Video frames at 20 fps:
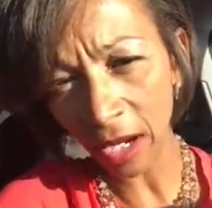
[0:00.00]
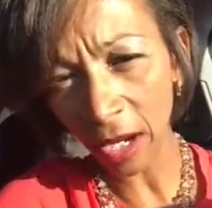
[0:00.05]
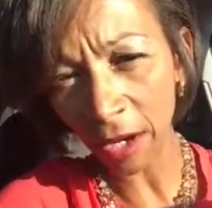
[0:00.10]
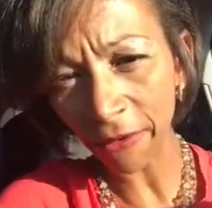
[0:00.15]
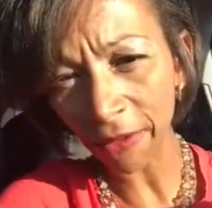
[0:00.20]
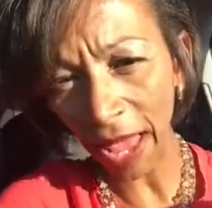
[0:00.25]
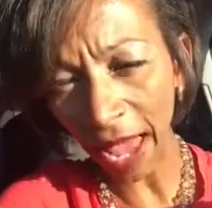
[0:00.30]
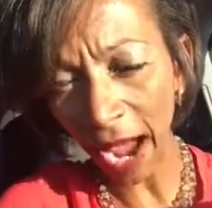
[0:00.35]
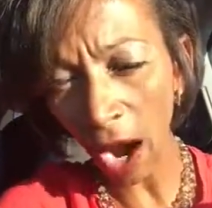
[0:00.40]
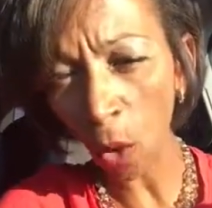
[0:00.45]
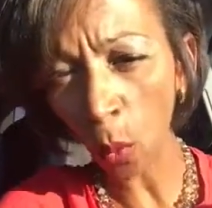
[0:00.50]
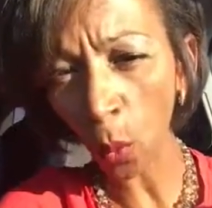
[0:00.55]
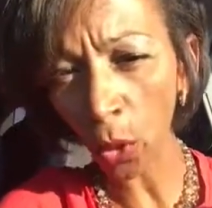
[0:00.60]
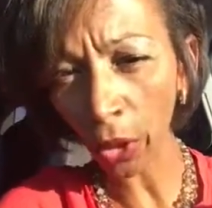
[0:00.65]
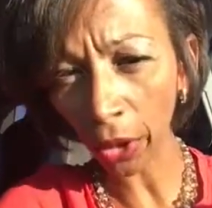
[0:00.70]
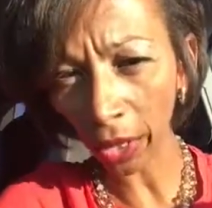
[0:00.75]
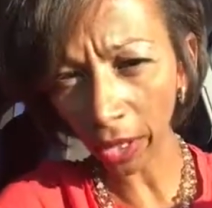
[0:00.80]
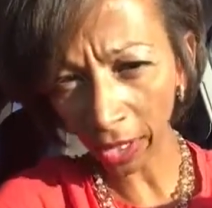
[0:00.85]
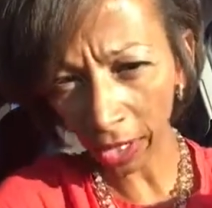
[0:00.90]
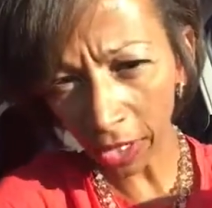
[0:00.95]
of
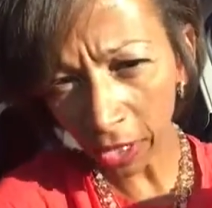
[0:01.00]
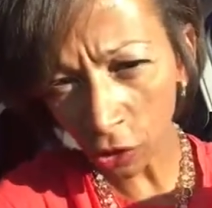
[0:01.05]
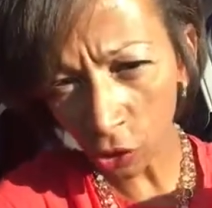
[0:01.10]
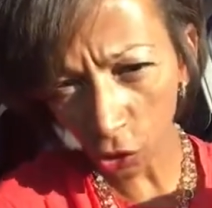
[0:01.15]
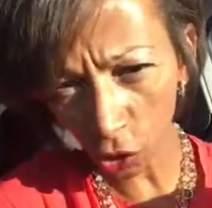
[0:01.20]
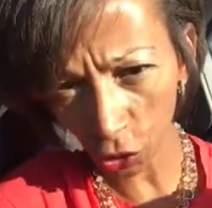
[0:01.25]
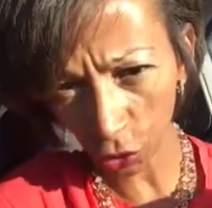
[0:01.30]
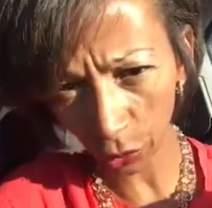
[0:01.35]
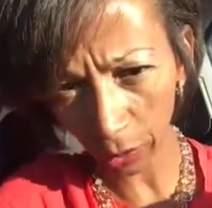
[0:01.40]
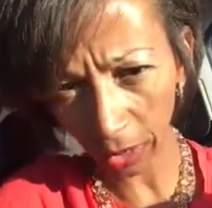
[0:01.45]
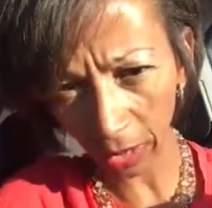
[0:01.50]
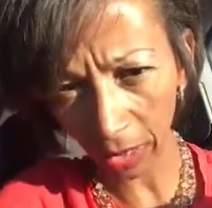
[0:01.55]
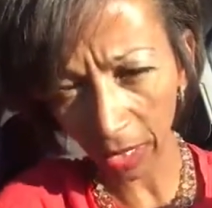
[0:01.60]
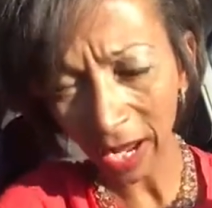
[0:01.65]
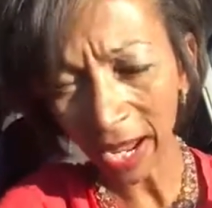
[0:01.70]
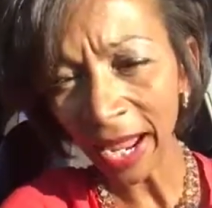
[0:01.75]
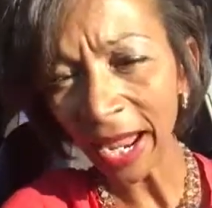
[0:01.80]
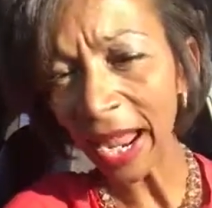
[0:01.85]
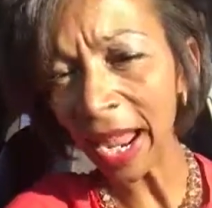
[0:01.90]
our country